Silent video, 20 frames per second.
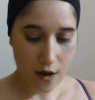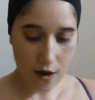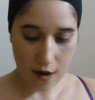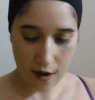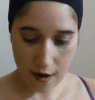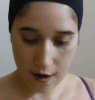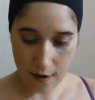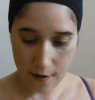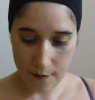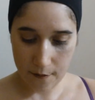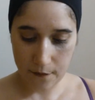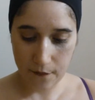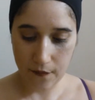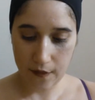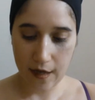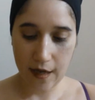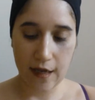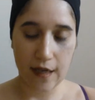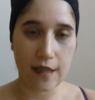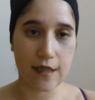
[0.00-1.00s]
And
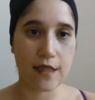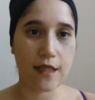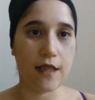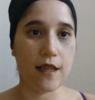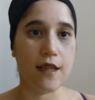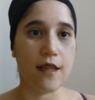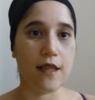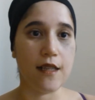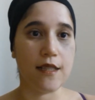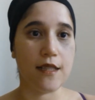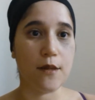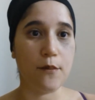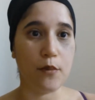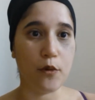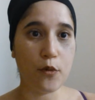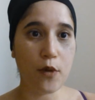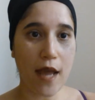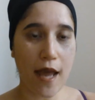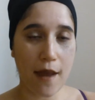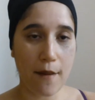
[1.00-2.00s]
it's a
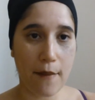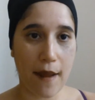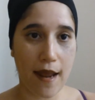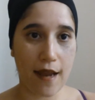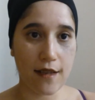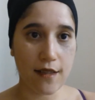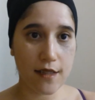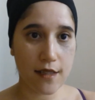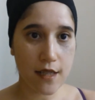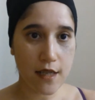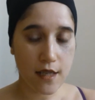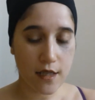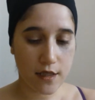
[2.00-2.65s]
blue headband.